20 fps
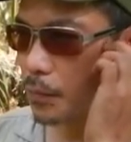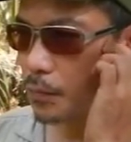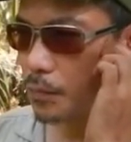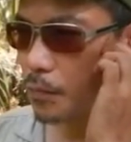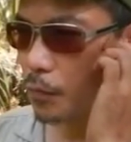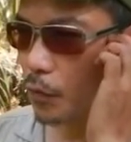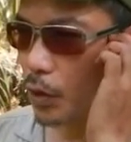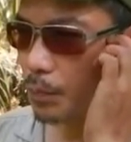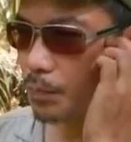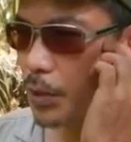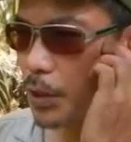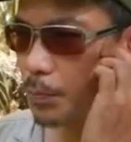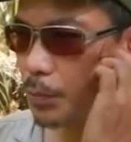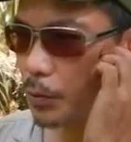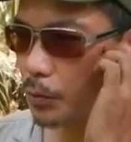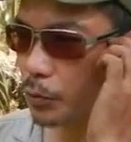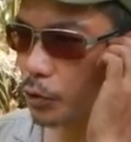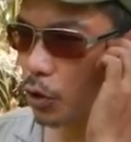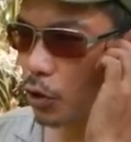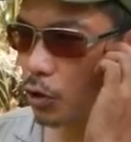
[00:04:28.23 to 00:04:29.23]
when
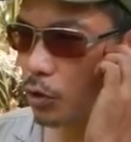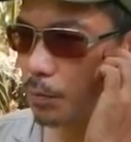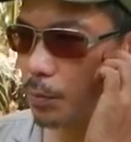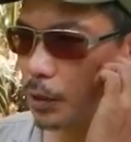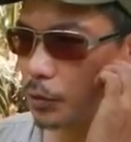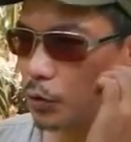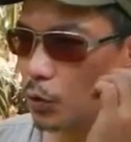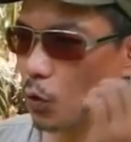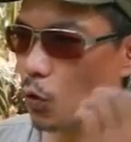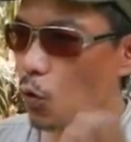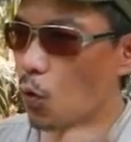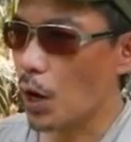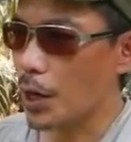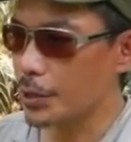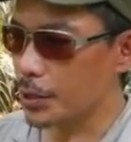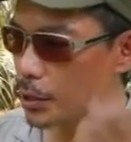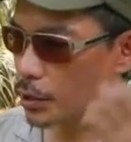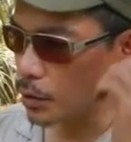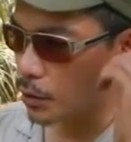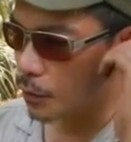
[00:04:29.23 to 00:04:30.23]
people talk about the whole
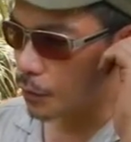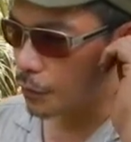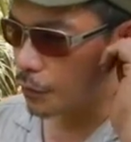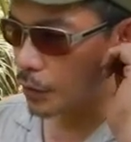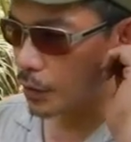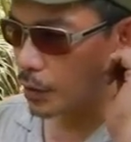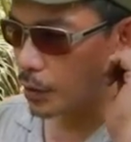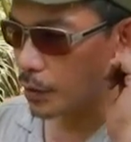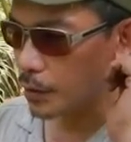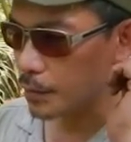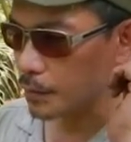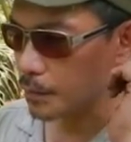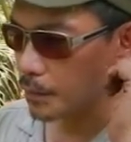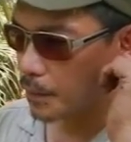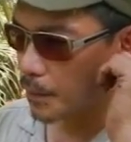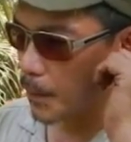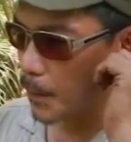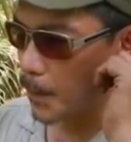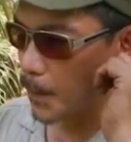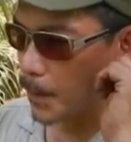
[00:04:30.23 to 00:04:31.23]
idea of
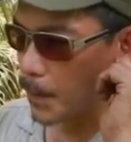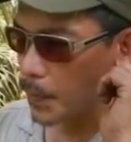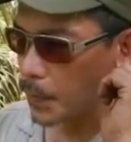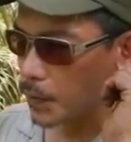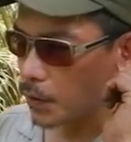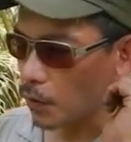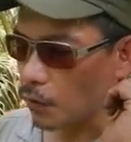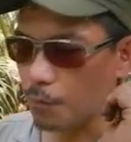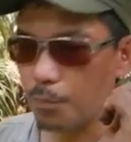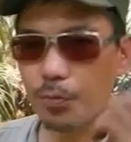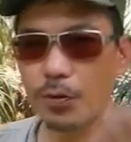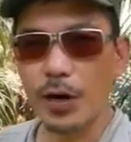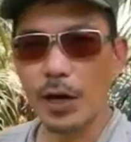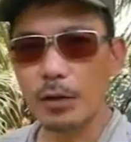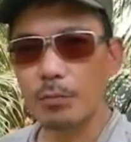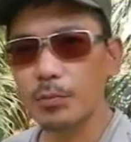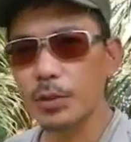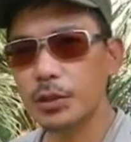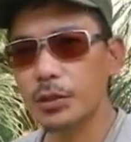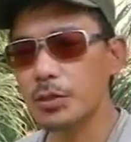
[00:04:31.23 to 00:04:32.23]

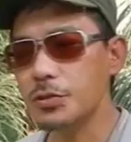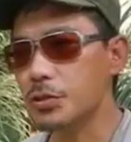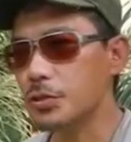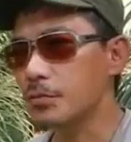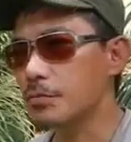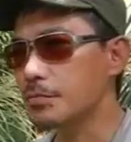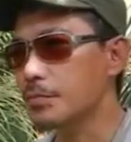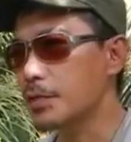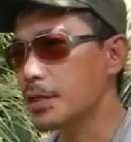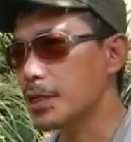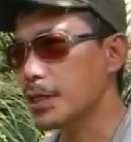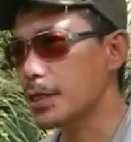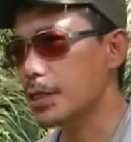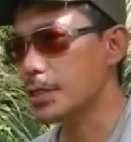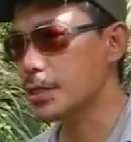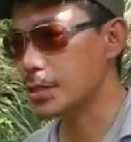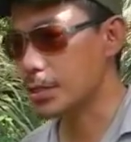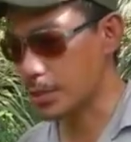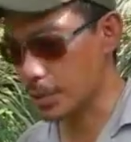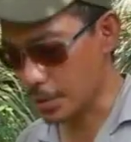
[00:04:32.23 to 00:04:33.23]
pragmatism, it
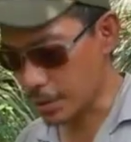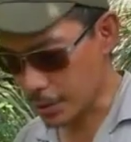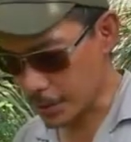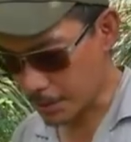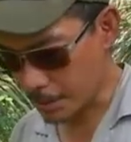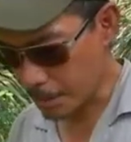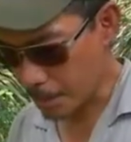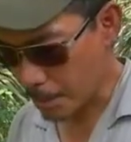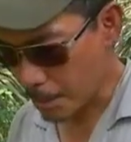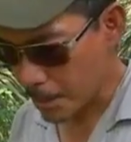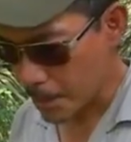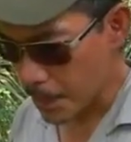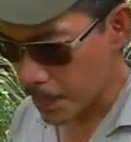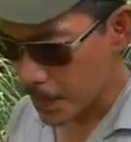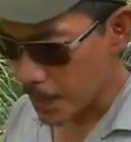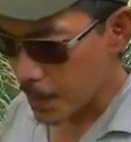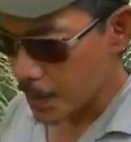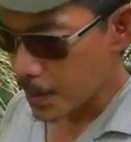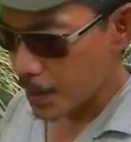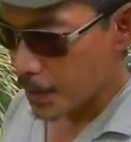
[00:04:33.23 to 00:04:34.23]

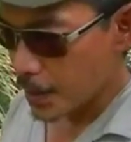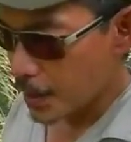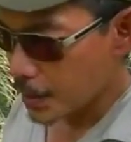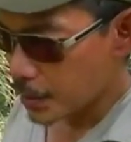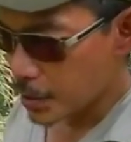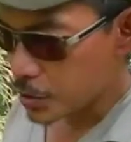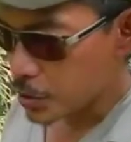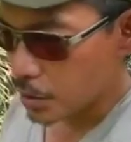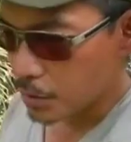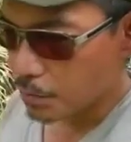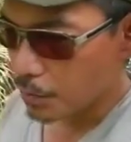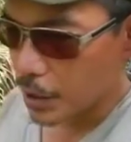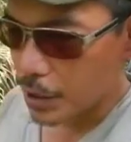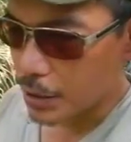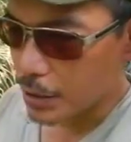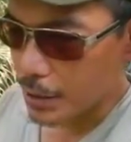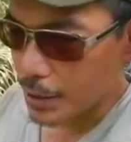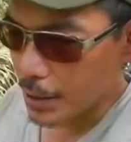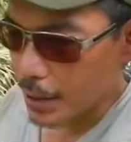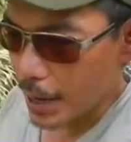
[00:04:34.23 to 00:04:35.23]
doesn't make
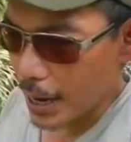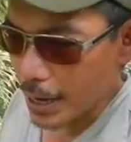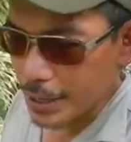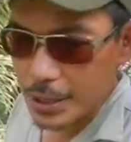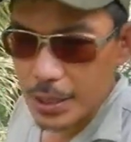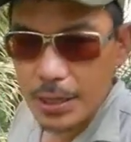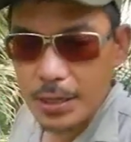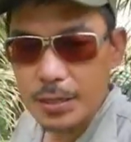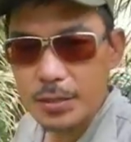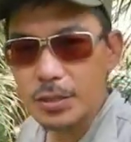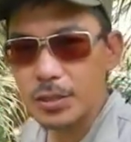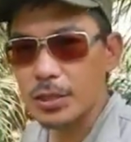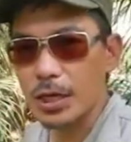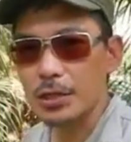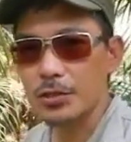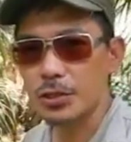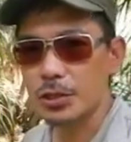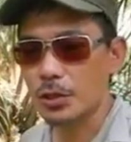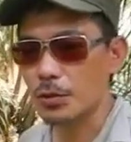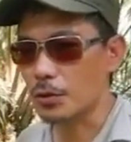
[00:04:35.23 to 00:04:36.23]
any
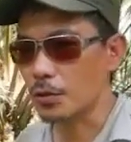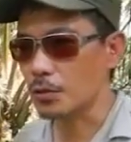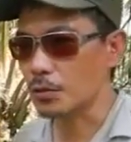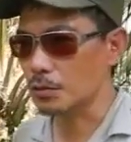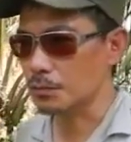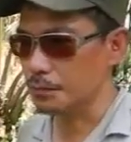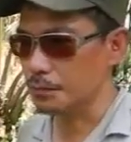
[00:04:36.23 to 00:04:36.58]
sense at all,